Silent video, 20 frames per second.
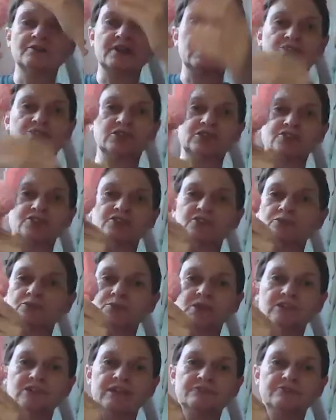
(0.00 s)
thing you can do
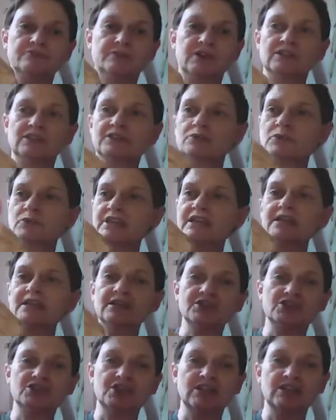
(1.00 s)
really for a little
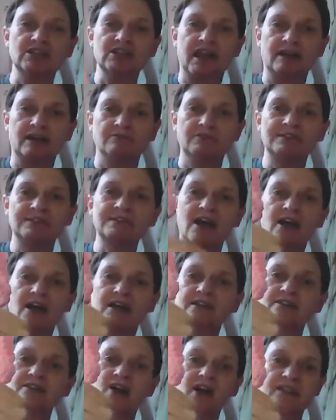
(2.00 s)
kid is you're going to have to
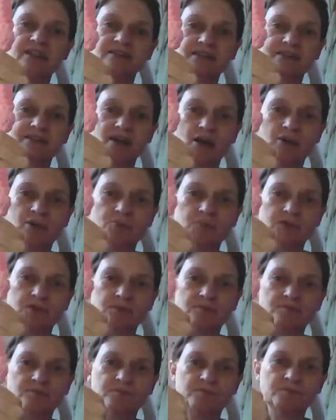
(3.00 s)
tie a knot in the top.
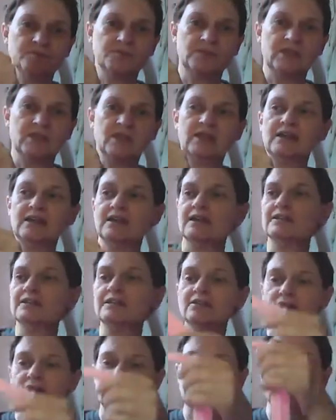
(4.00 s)
And
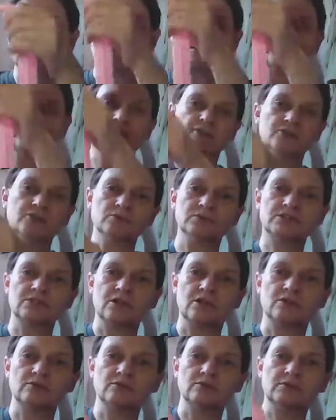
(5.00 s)
the knot's kind of cute,
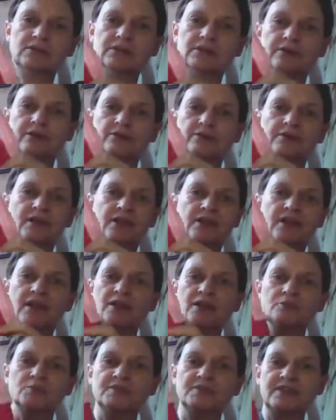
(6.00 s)
so,
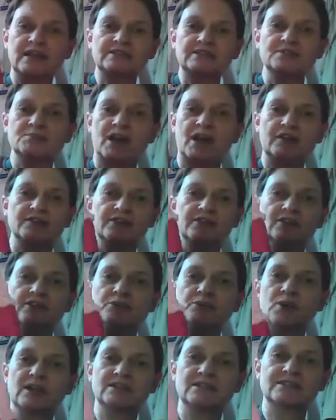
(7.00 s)
But that's about the
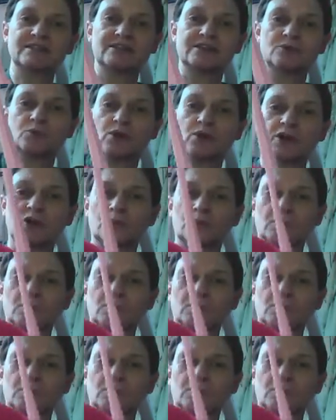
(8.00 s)
only way it's going to work